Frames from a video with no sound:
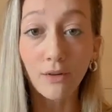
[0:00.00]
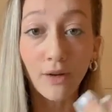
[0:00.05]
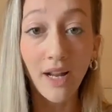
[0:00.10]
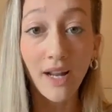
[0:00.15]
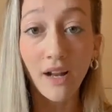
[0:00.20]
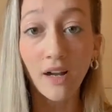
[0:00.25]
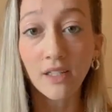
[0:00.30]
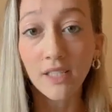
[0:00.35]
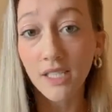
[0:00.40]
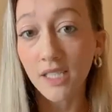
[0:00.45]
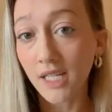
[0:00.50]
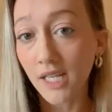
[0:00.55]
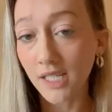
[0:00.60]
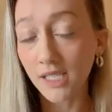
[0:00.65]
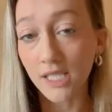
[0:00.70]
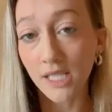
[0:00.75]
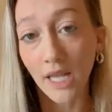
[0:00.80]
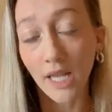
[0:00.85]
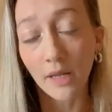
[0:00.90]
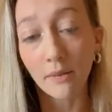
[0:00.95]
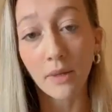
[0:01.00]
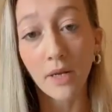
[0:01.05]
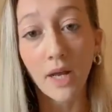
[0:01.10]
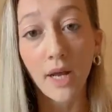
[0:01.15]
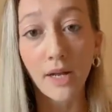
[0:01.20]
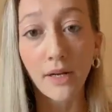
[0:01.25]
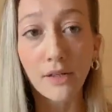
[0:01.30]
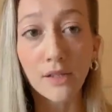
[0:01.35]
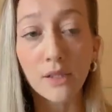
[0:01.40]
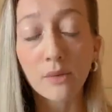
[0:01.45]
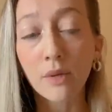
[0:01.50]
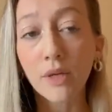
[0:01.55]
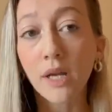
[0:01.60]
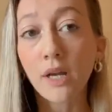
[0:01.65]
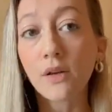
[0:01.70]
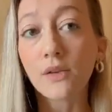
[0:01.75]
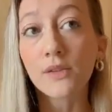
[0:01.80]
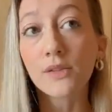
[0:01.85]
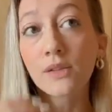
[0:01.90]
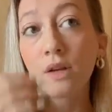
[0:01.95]
Great, on to the next thing. I'm gonna hire someone
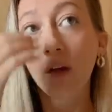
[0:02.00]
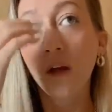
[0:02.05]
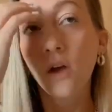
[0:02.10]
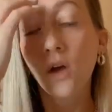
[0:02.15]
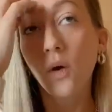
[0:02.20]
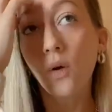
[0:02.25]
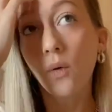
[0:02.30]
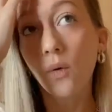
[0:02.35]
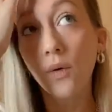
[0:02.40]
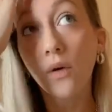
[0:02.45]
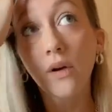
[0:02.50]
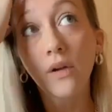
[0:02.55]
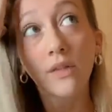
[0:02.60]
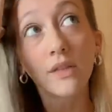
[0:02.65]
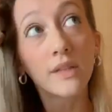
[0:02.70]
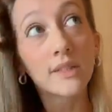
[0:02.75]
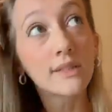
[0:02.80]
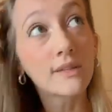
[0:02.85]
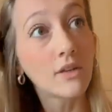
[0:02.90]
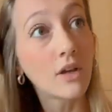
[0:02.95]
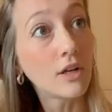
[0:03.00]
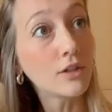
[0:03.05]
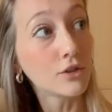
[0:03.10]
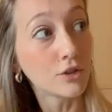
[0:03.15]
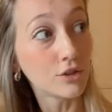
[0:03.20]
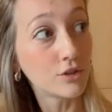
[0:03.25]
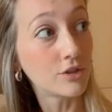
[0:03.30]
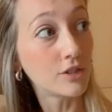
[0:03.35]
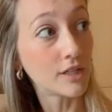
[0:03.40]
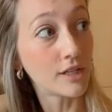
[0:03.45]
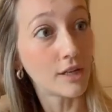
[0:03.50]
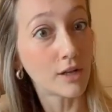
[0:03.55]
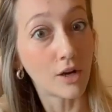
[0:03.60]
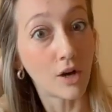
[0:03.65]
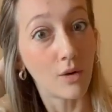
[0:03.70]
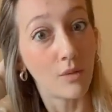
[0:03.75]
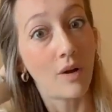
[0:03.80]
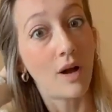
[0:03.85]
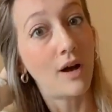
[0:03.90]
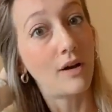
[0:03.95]
else, or this launch didn't
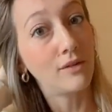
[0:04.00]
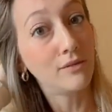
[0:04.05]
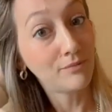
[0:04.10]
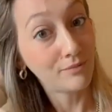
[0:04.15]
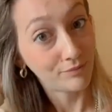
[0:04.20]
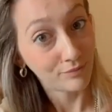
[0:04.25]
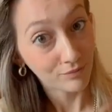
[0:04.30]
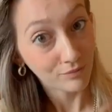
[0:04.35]
go well.